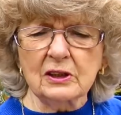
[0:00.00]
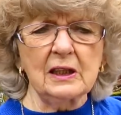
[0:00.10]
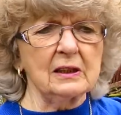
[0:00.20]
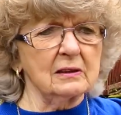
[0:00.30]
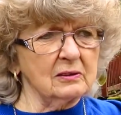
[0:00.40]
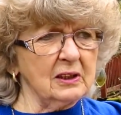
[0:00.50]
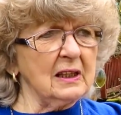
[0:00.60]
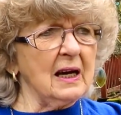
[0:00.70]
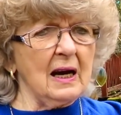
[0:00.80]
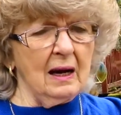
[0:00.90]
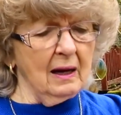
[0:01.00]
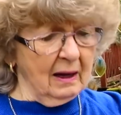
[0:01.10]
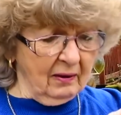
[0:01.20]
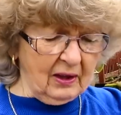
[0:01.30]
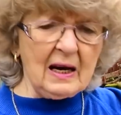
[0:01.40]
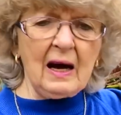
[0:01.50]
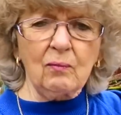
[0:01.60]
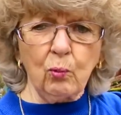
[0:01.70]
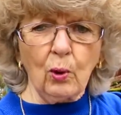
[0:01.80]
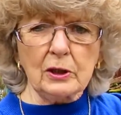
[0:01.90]
singers that
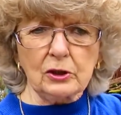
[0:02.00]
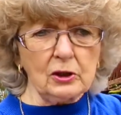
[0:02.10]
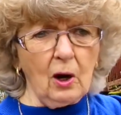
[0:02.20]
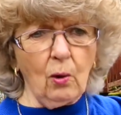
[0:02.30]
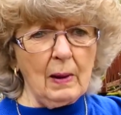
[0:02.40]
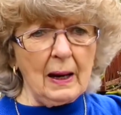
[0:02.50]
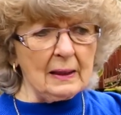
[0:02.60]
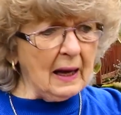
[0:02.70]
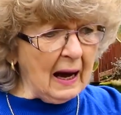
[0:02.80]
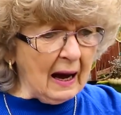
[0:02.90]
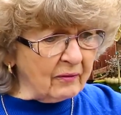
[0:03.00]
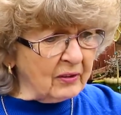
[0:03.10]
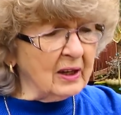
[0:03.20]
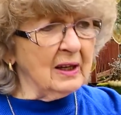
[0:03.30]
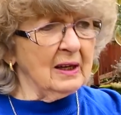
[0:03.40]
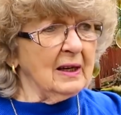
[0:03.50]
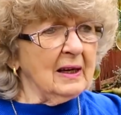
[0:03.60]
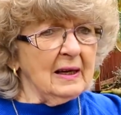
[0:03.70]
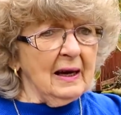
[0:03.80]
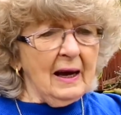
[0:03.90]
I've watched all my life.
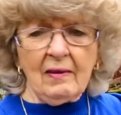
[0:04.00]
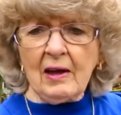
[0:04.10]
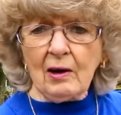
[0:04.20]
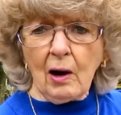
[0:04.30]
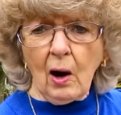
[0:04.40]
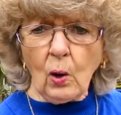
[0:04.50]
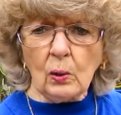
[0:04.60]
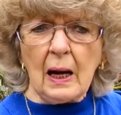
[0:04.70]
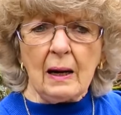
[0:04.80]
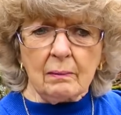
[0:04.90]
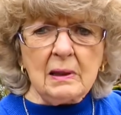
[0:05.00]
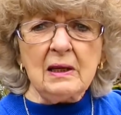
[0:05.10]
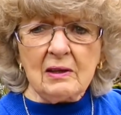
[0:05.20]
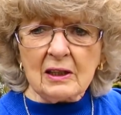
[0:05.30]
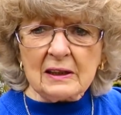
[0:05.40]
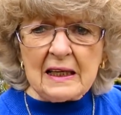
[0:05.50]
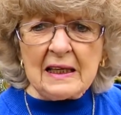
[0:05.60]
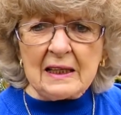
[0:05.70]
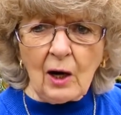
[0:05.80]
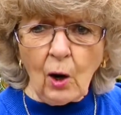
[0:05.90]
And they're all like me. They're
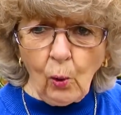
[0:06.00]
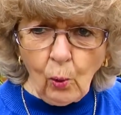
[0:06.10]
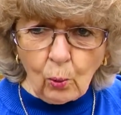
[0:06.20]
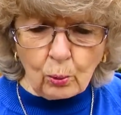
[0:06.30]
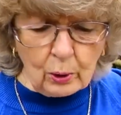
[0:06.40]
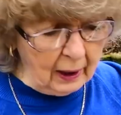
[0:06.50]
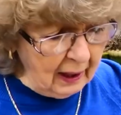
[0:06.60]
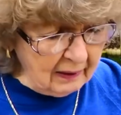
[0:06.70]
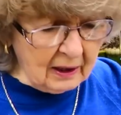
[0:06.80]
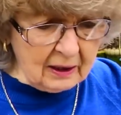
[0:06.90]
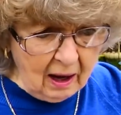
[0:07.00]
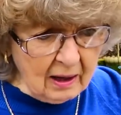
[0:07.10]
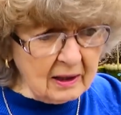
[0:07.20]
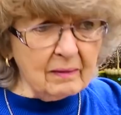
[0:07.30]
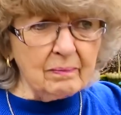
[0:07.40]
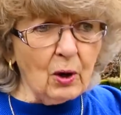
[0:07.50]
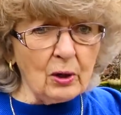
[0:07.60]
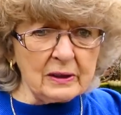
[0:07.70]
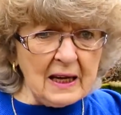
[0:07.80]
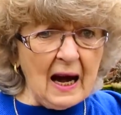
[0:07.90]
getting old, and a lot of them
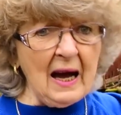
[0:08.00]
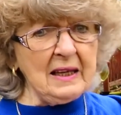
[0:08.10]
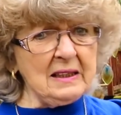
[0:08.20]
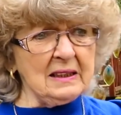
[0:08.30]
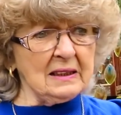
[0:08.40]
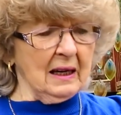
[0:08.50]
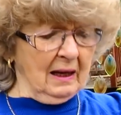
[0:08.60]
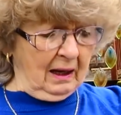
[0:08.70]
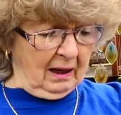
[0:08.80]
are dying.